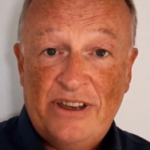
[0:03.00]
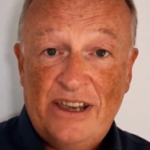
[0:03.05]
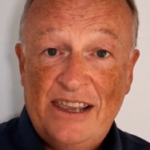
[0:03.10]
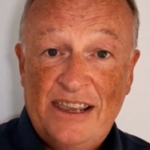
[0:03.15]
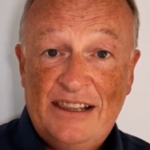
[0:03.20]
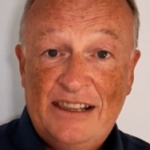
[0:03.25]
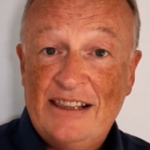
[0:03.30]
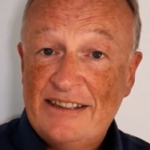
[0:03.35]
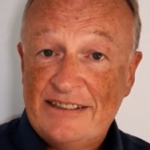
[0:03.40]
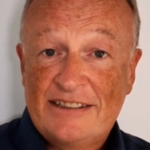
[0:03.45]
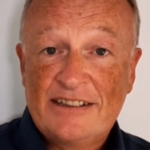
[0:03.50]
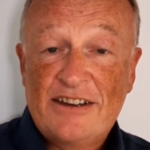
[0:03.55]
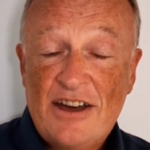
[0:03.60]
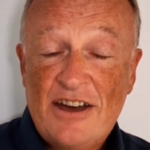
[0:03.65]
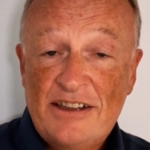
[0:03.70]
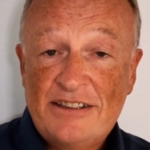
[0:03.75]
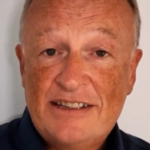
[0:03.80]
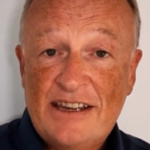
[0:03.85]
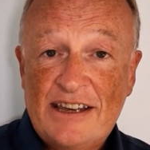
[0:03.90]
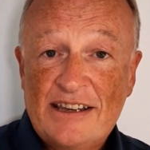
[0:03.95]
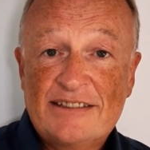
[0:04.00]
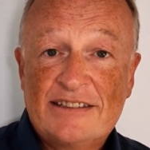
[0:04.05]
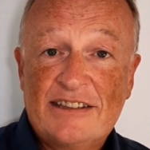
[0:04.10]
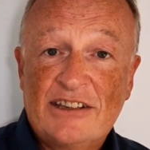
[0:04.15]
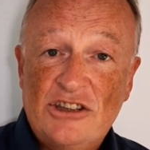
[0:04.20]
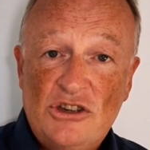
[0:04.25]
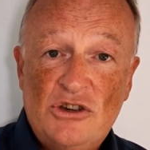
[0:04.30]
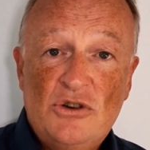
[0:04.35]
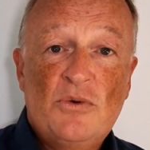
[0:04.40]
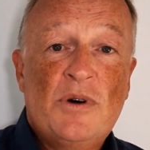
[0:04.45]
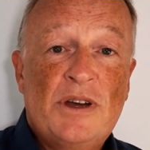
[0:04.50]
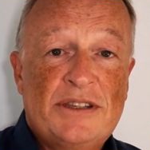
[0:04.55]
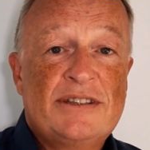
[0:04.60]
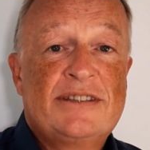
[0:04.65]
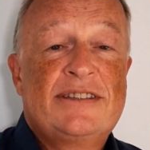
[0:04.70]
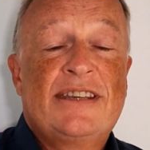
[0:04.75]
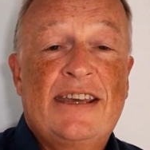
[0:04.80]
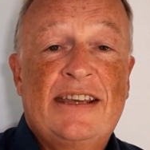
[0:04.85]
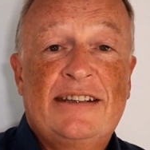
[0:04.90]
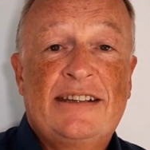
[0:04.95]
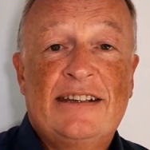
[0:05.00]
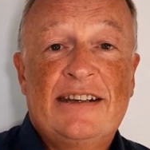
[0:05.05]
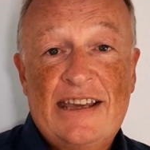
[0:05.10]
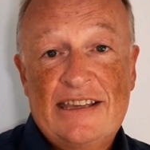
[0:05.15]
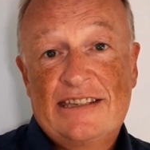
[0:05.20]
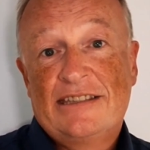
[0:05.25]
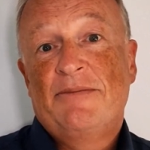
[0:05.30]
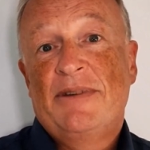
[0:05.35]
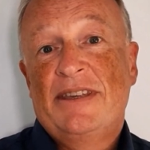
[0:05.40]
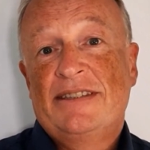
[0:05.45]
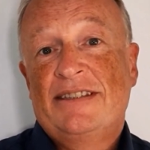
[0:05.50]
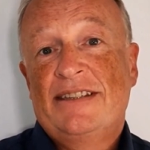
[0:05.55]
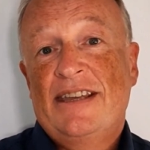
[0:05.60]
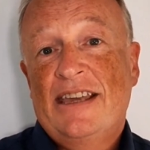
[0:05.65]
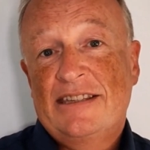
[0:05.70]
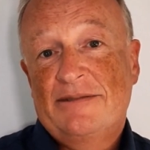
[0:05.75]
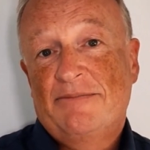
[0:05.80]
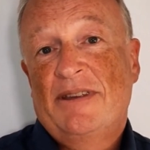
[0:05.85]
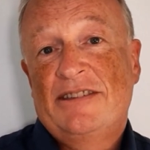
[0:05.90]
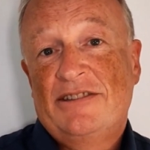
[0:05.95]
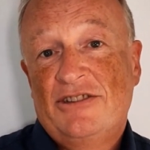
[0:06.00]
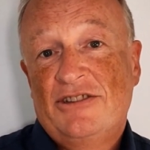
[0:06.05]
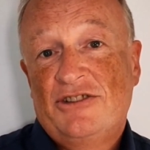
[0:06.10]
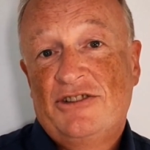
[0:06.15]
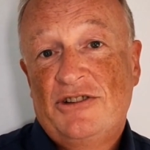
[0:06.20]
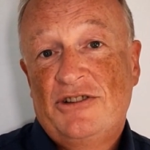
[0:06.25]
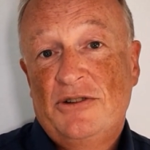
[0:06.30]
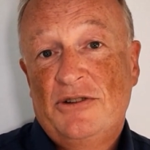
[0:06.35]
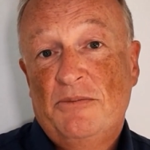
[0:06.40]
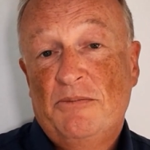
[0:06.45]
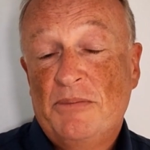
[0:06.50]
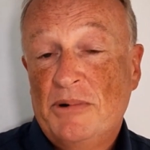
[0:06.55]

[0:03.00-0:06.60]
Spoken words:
a list of contacts that you want to send an SMS text message to,